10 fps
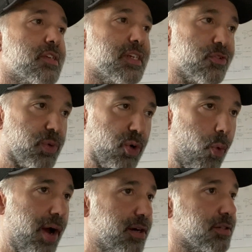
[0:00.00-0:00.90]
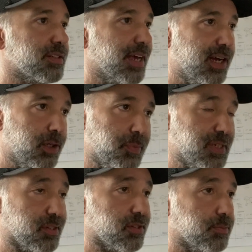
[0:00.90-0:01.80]
is required to help
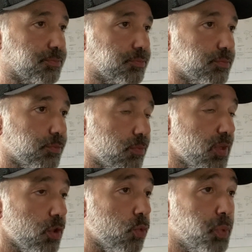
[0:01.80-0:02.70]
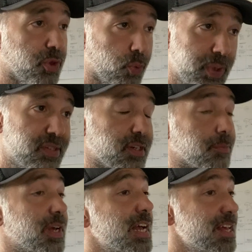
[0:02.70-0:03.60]
us. With
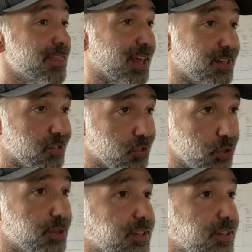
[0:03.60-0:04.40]
wisdom that has stood the